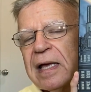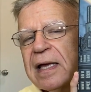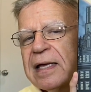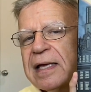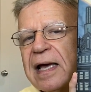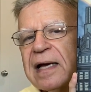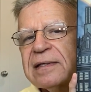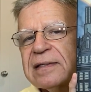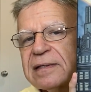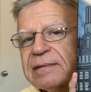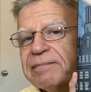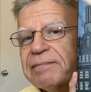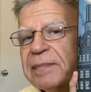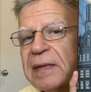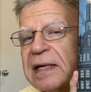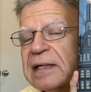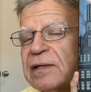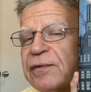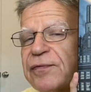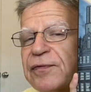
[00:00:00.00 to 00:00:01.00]
Yes,
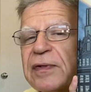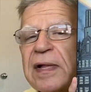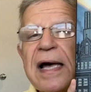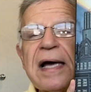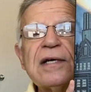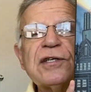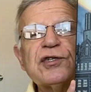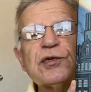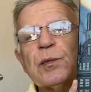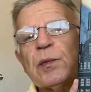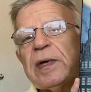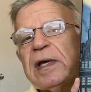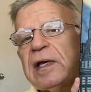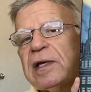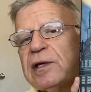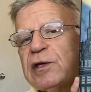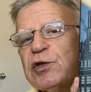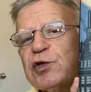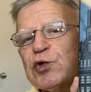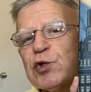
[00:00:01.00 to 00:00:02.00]
like The Flash, we
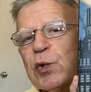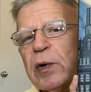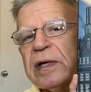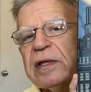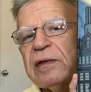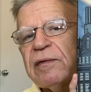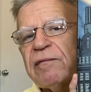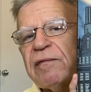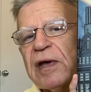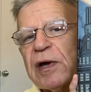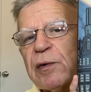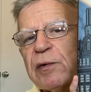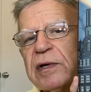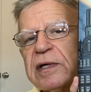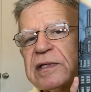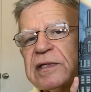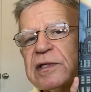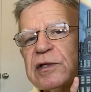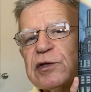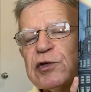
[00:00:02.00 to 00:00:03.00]
can enjoy the
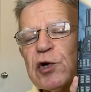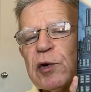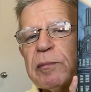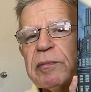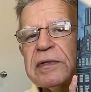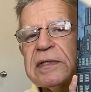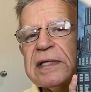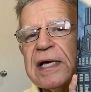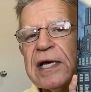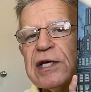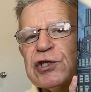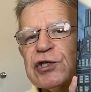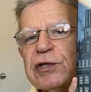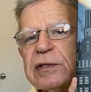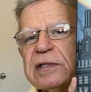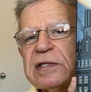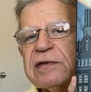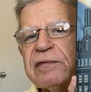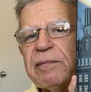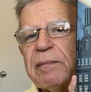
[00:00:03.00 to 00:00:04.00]
various
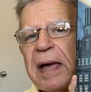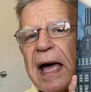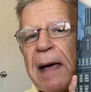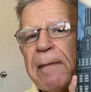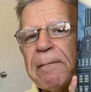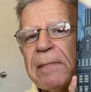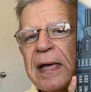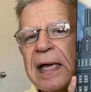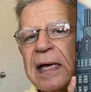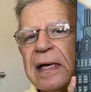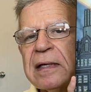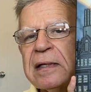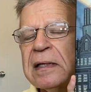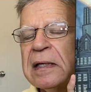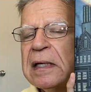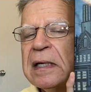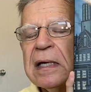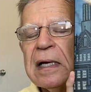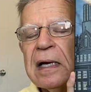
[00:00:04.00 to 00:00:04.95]
interpretations of Batman